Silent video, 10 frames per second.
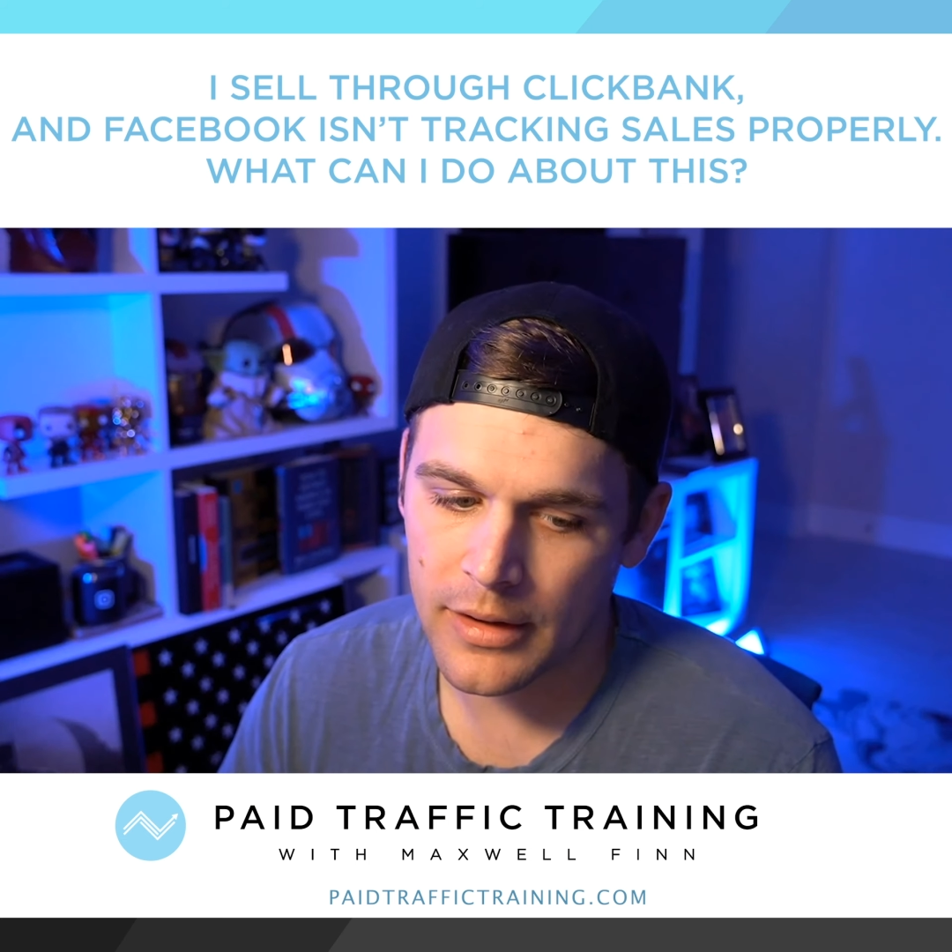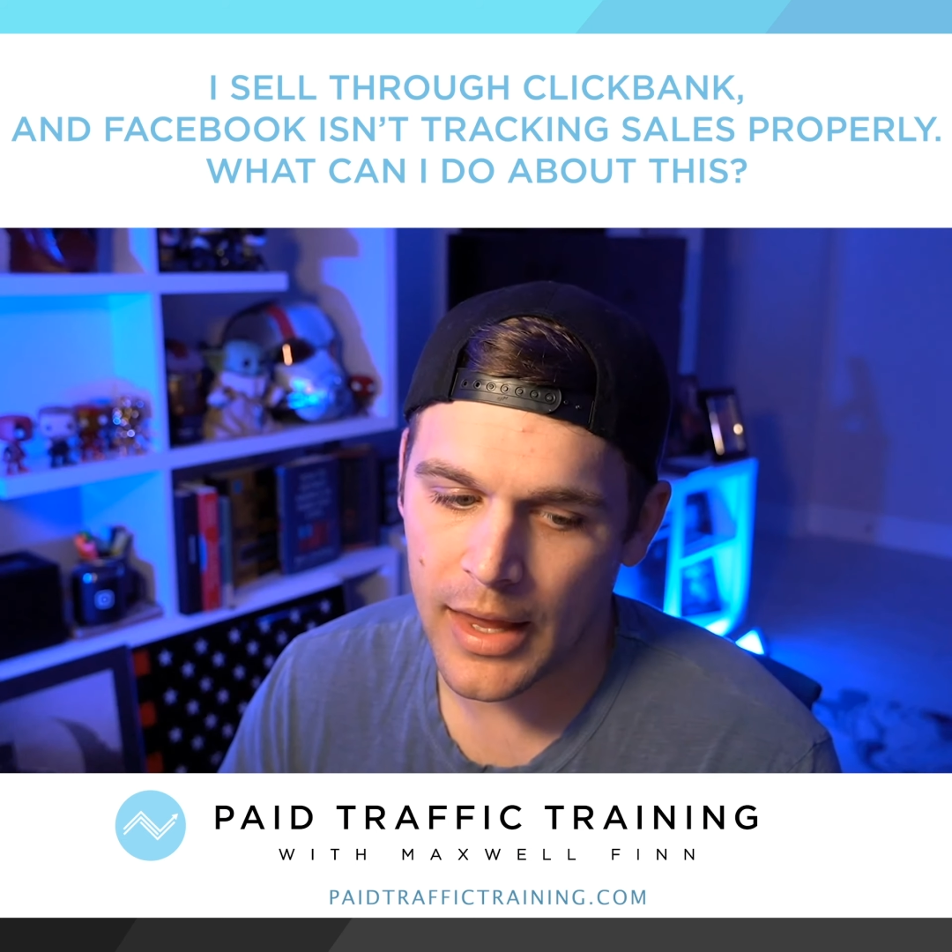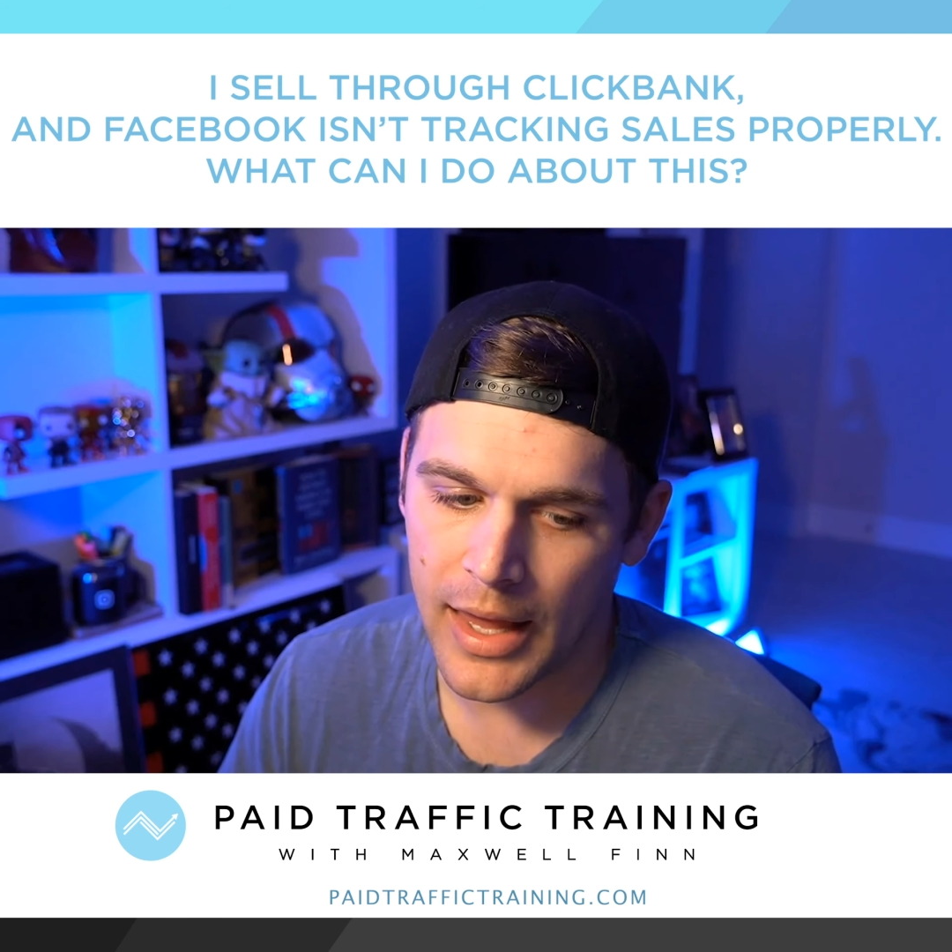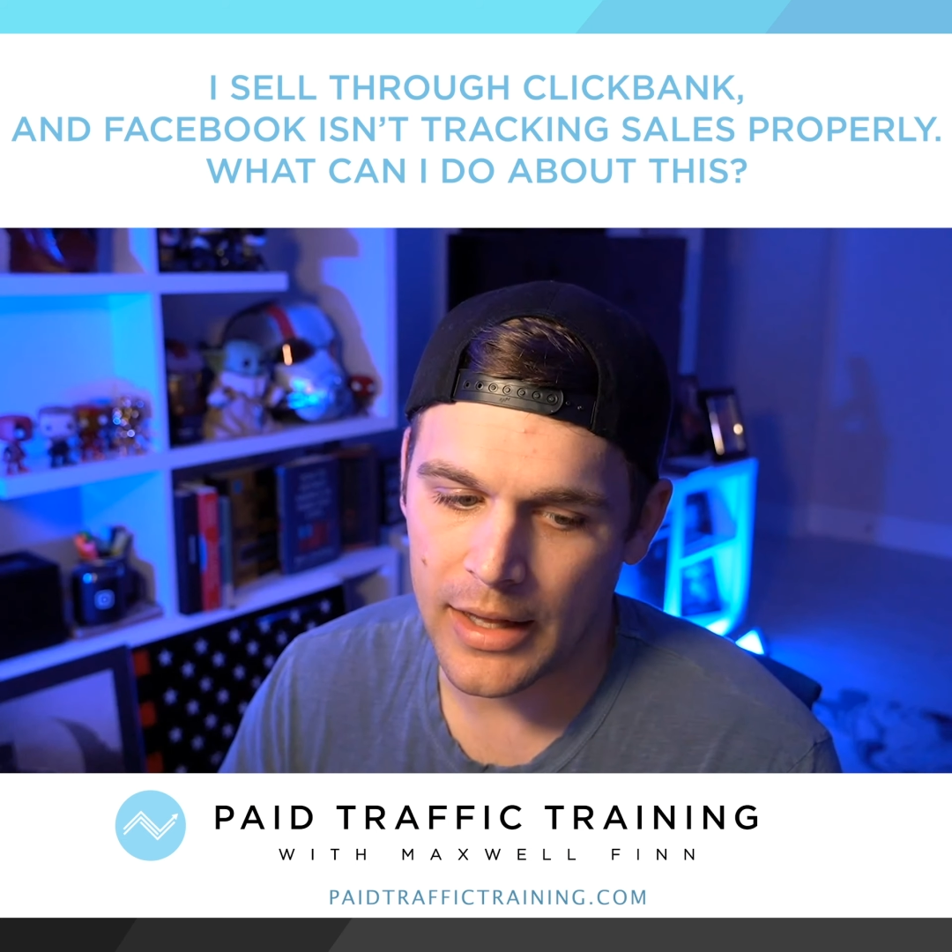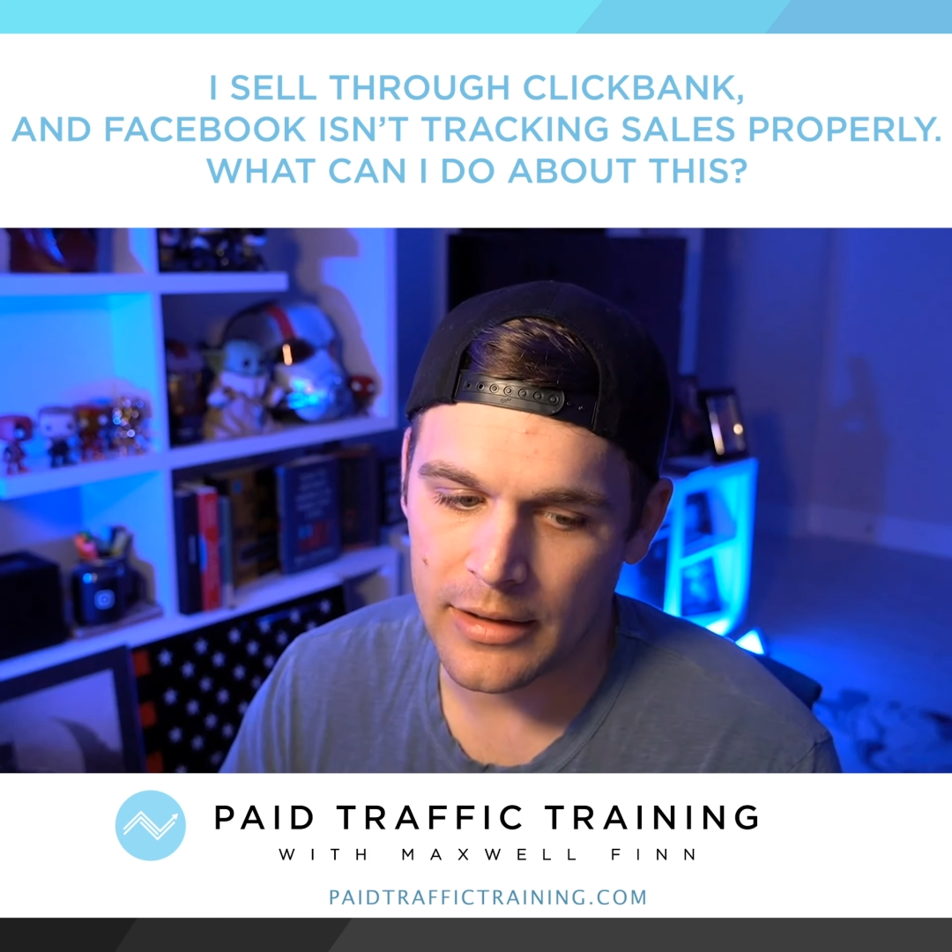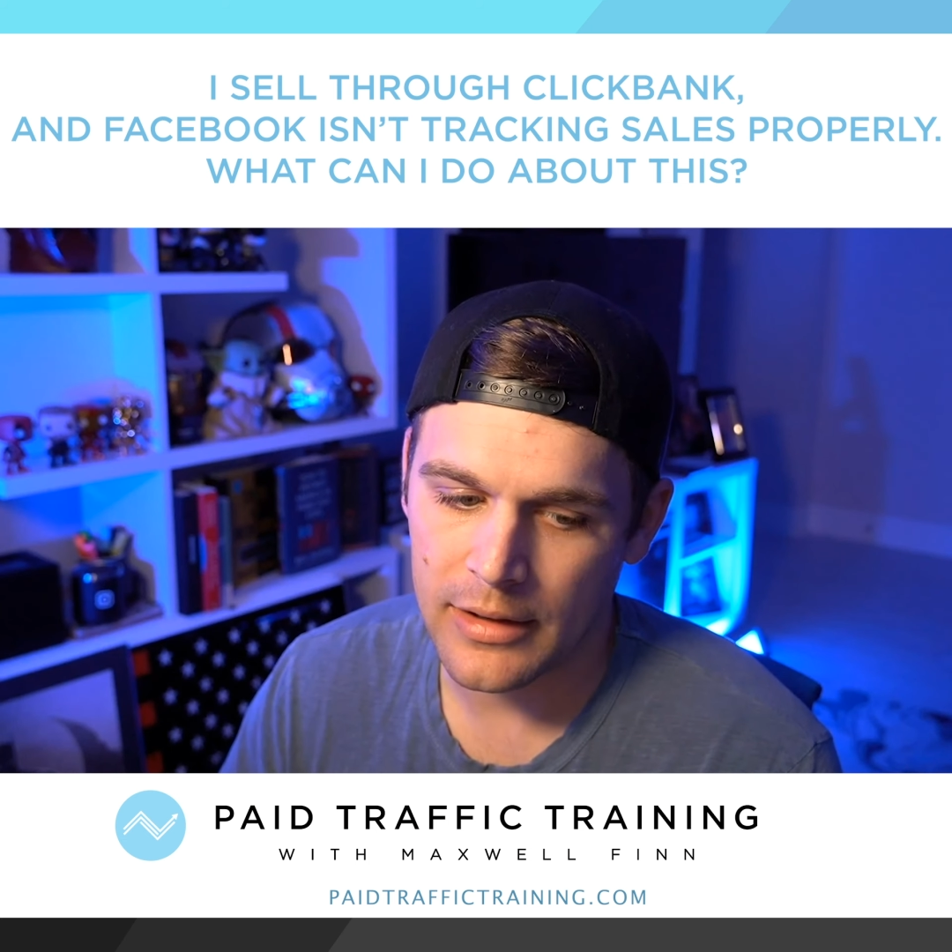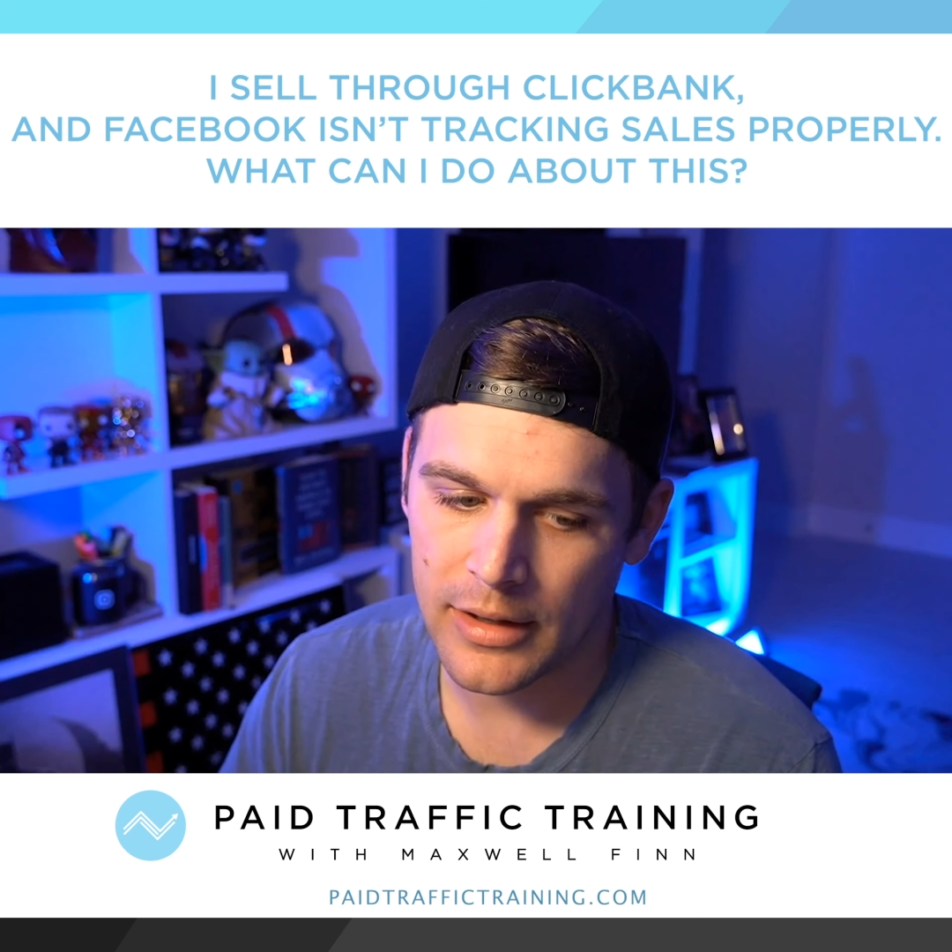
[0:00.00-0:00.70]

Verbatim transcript: and